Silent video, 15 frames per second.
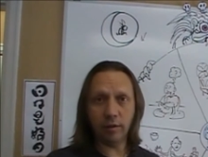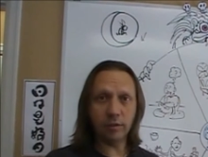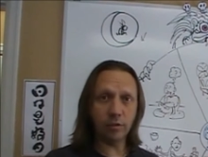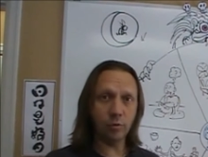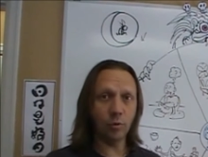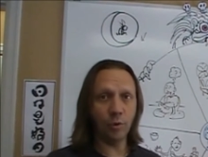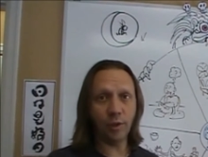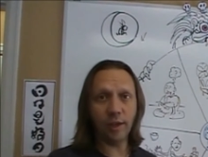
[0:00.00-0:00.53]
these
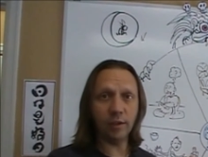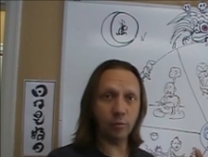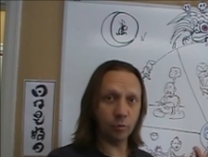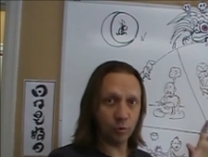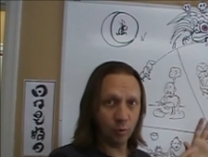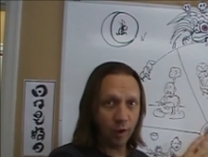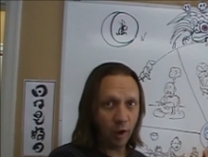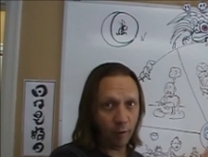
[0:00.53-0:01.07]
cool things
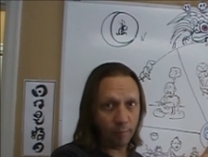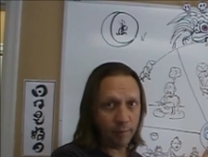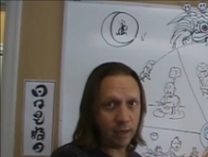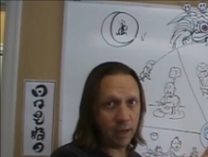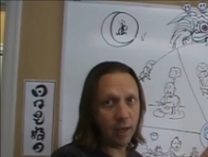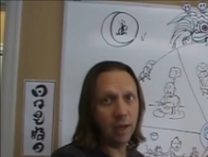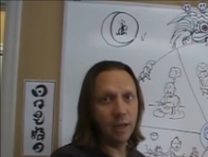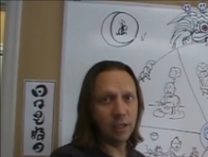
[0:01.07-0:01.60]
which will help
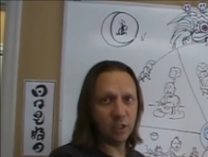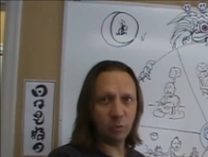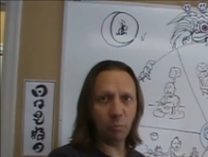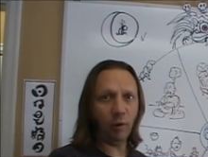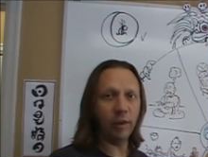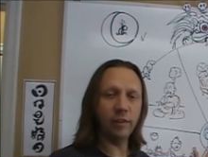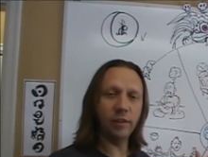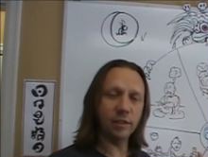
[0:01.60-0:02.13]
me
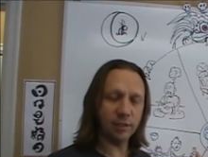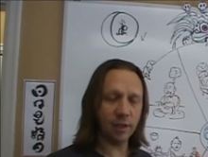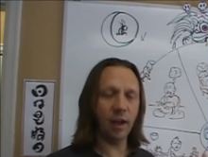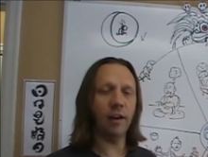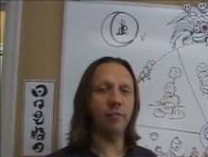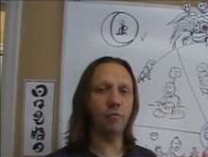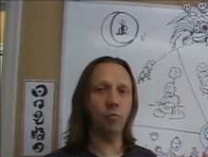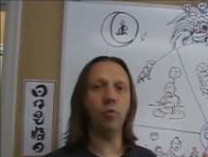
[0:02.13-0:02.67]
spread this
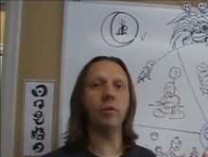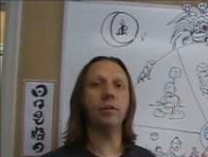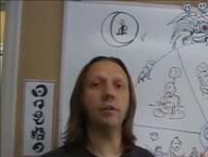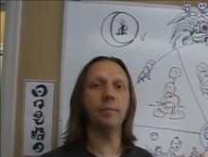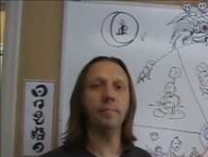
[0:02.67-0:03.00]
kind of word.